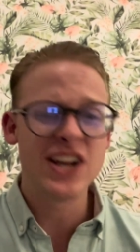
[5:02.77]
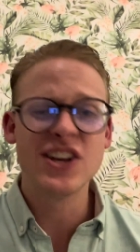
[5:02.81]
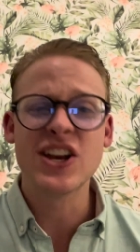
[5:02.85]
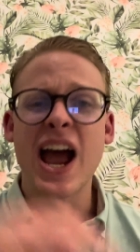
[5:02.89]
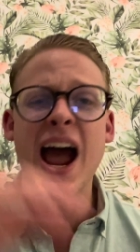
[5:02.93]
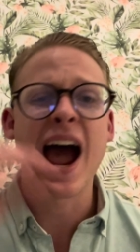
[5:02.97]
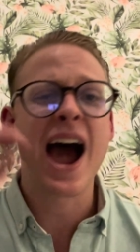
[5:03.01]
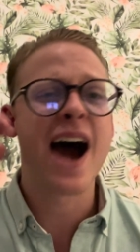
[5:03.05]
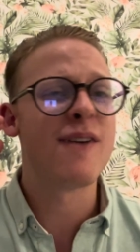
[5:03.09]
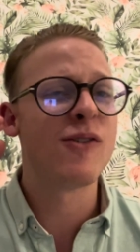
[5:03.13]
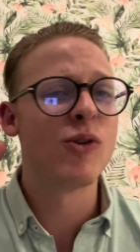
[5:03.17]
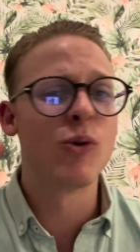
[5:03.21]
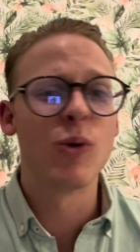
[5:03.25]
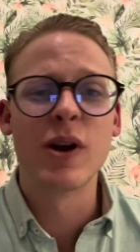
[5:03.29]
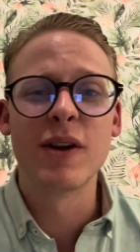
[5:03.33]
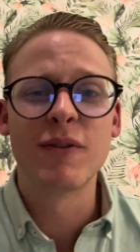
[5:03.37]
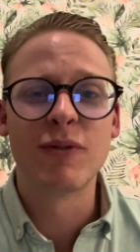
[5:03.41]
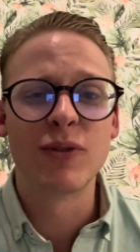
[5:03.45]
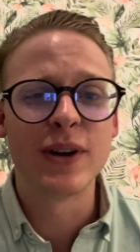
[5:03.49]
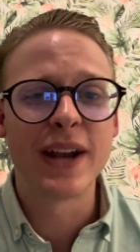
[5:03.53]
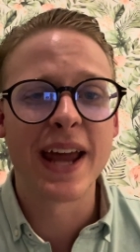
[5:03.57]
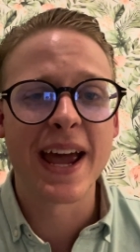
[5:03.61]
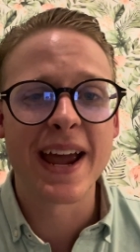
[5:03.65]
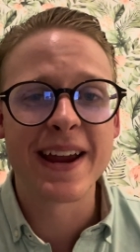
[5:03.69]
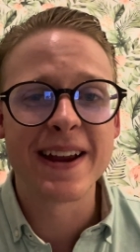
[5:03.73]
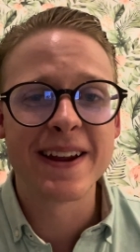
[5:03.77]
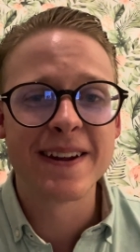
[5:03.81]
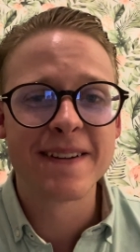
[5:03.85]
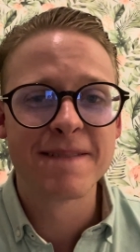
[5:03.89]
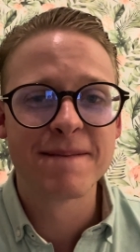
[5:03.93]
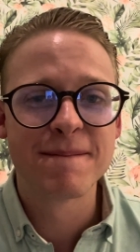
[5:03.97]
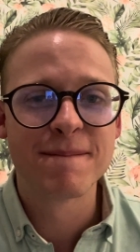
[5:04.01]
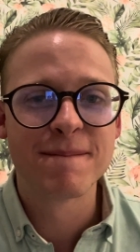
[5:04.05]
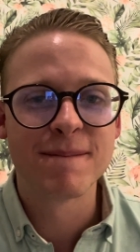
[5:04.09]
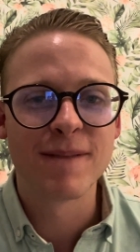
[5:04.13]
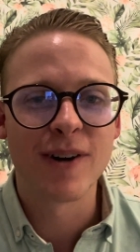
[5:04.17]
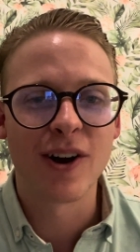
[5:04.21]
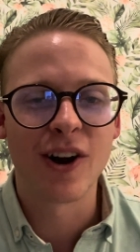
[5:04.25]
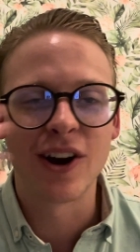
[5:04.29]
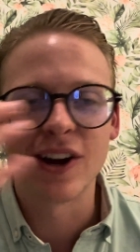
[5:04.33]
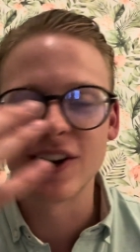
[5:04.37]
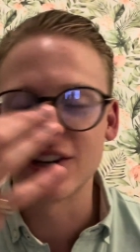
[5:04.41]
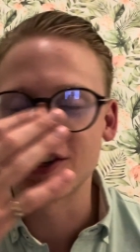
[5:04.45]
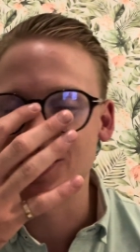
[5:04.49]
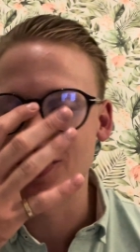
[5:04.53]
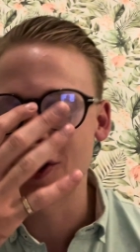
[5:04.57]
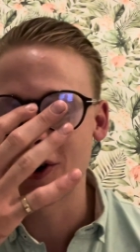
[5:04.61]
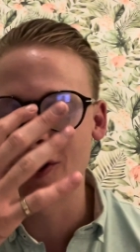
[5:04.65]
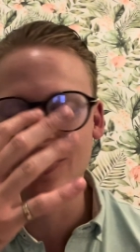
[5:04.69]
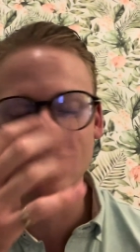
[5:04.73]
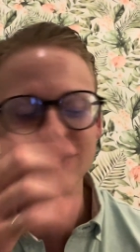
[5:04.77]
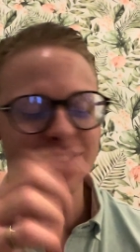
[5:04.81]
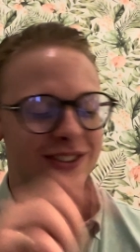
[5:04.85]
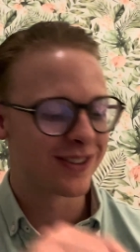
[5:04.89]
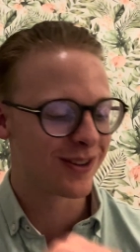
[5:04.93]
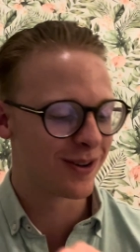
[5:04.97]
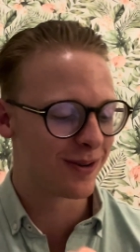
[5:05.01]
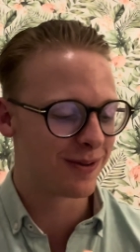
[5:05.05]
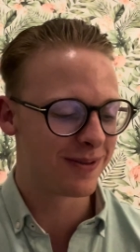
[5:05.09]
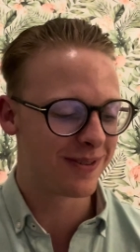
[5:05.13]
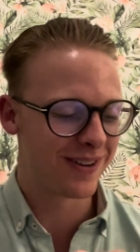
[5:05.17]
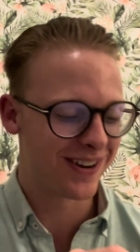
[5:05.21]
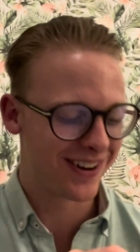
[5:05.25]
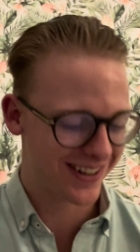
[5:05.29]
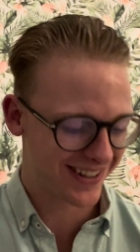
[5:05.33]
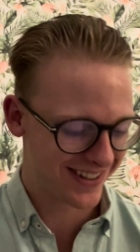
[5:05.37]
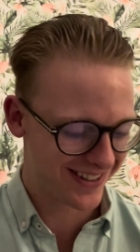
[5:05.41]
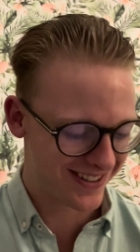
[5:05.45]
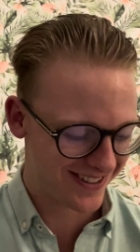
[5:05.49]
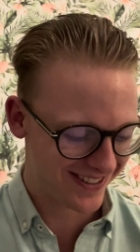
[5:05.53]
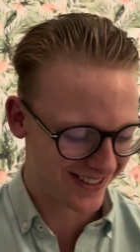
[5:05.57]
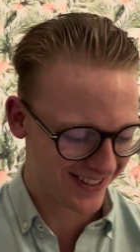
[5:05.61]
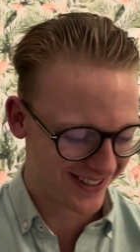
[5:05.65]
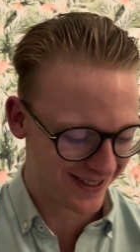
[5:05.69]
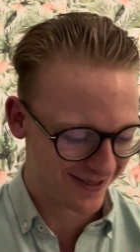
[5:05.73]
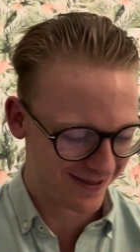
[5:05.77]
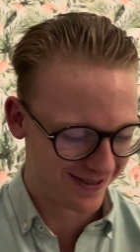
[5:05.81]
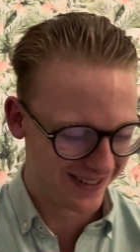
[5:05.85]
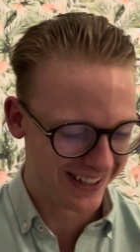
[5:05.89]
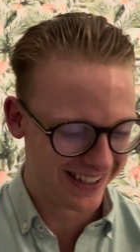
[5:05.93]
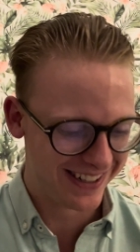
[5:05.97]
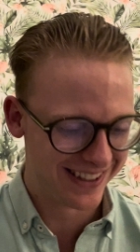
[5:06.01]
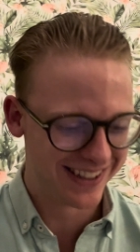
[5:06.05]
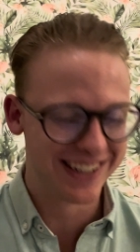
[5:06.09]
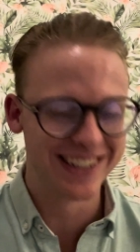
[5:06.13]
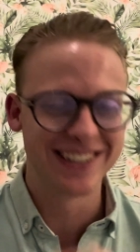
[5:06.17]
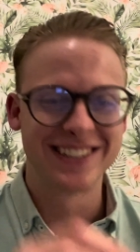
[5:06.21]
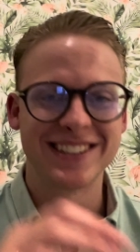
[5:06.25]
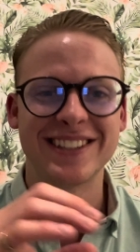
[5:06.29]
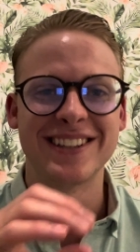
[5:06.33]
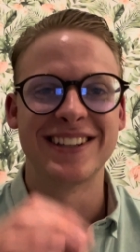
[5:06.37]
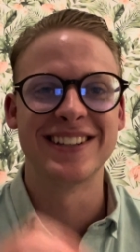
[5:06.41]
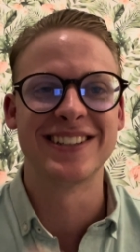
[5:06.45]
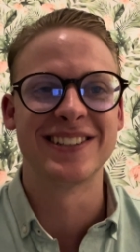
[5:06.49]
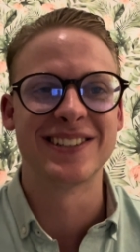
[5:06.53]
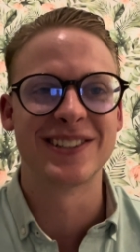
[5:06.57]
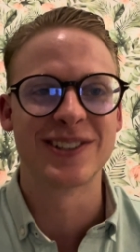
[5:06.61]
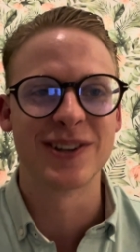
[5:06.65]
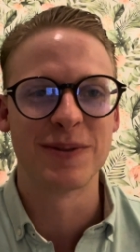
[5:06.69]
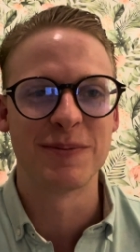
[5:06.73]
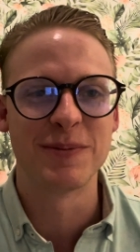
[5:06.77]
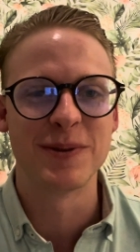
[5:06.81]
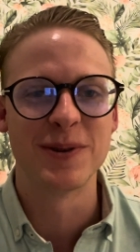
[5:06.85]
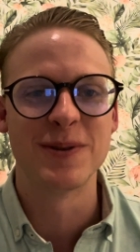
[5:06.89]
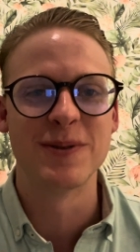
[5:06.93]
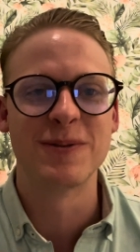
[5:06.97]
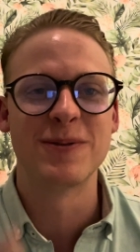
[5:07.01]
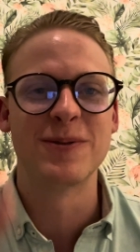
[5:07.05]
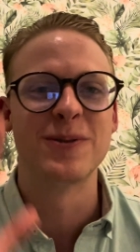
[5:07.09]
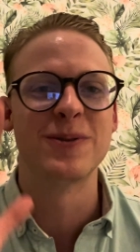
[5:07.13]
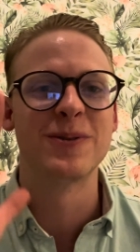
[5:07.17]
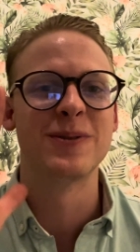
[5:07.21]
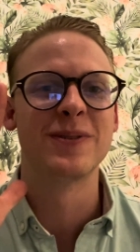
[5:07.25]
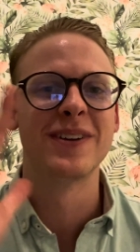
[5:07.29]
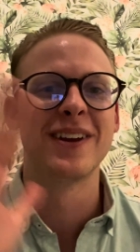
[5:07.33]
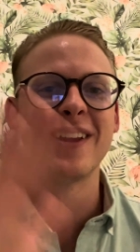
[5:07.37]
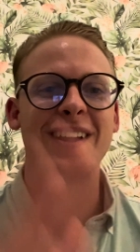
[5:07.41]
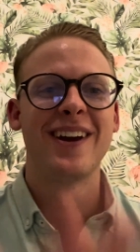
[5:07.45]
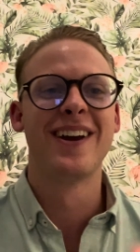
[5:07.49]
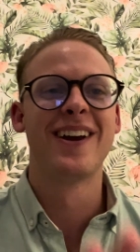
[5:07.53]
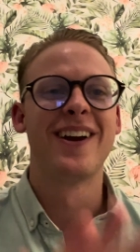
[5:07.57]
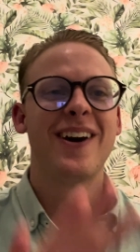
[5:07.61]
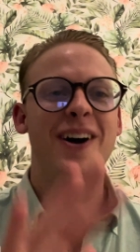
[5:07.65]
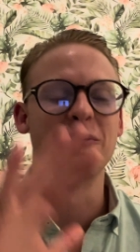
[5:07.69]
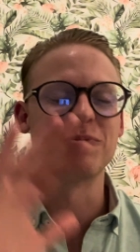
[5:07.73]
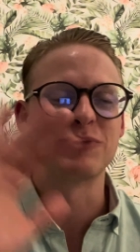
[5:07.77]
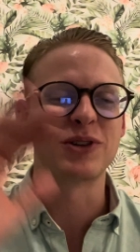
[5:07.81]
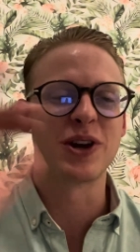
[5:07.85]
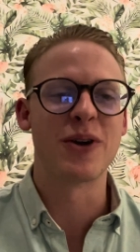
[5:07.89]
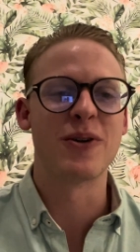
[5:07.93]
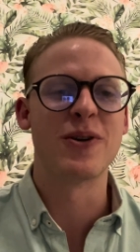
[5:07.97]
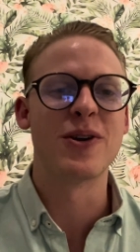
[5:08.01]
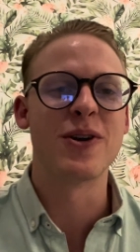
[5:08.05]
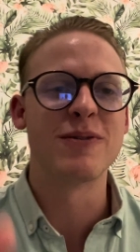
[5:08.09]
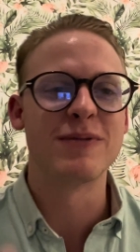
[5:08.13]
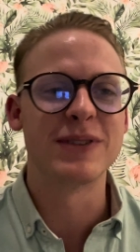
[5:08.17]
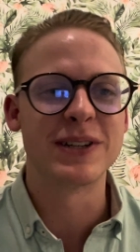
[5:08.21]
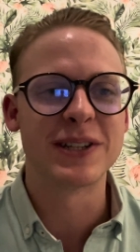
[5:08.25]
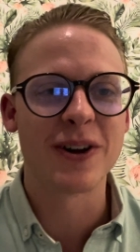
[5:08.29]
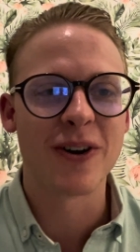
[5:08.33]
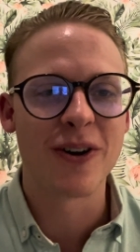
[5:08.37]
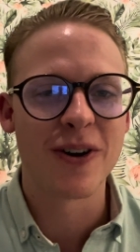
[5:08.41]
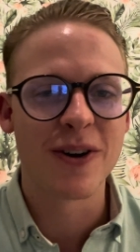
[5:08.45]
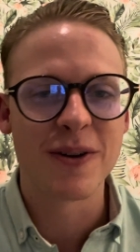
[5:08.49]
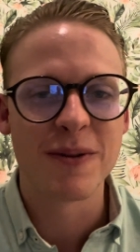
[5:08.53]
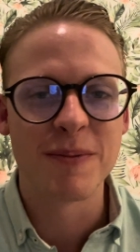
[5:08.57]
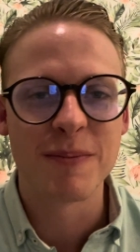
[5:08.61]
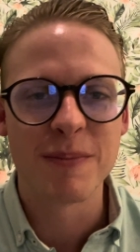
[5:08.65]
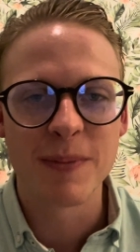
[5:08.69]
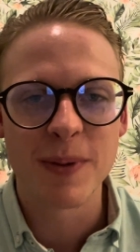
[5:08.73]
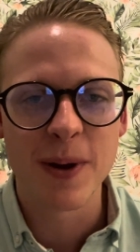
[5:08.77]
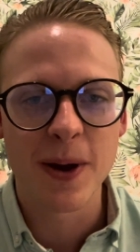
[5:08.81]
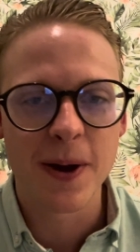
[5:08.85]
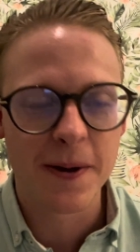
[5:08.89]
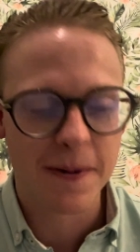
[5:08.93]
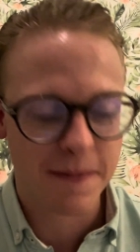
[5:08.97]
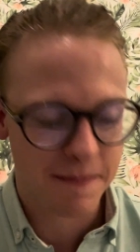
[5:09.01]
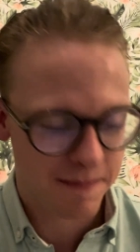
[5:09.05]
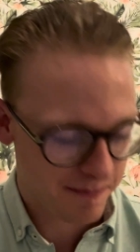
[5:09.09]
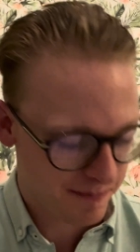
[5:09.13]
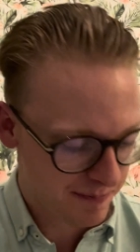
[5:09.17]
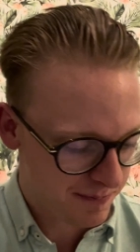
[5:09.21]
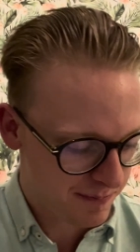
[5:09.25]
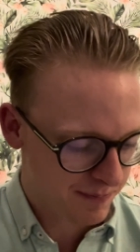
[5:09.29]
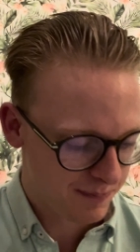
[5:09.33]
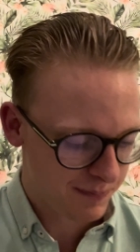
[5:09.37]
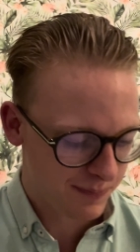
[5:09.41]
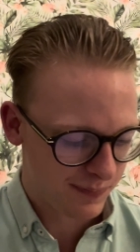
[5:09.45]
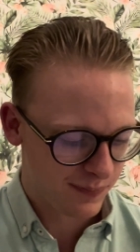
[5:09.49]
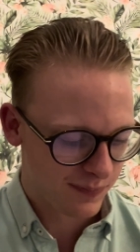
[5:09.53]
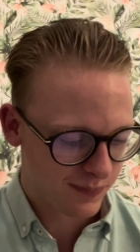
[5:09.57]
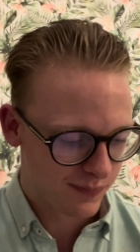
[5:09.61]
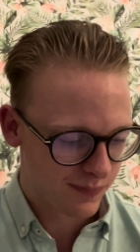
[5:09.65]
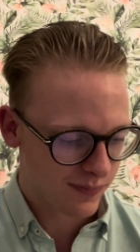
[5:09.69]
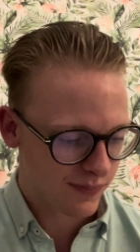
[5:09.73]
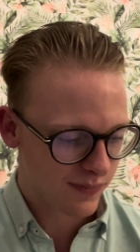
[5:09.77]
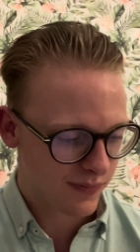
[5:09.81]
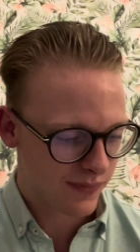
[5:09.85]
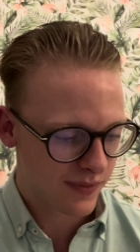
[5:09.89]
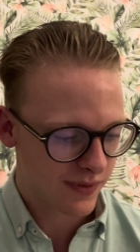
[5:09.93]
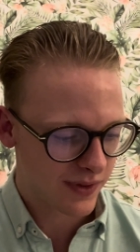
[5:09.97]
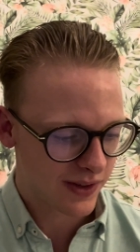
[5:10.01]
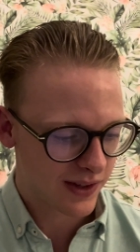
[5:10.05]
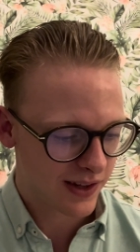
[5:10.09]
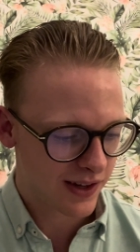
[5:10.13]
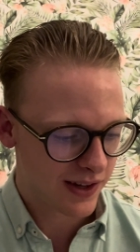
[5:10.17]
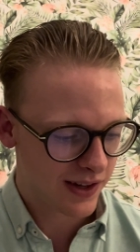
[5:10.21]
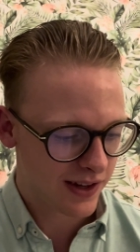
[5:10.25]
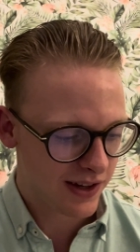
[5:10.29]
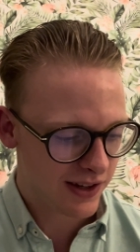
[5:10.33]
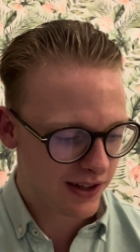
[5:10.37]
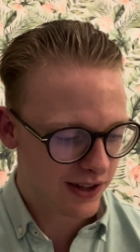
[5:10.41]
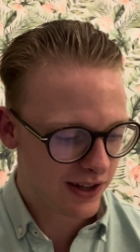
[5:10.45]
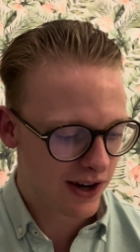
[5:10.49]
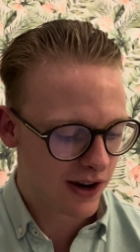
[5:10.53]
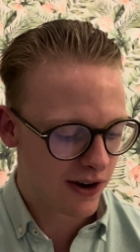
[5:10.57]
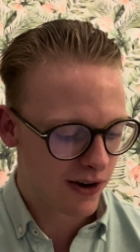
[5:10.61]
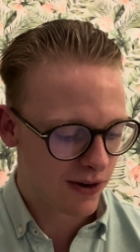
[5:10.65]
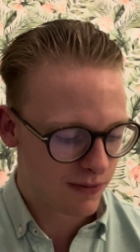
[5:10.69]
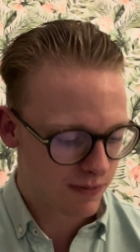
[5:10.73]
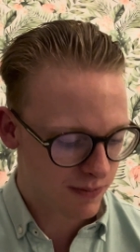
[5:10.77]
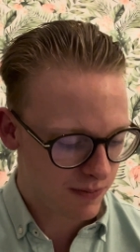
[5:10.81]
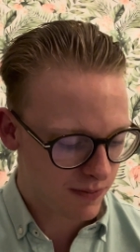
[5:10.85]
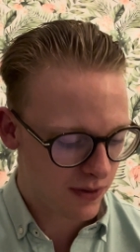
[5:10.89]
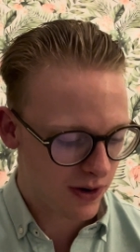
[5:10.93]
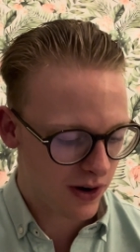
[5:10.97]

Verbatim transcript: Have a wonderful day. I can't stop. I can't stop reading this. This is so beautiful. I'm going over time, but you know,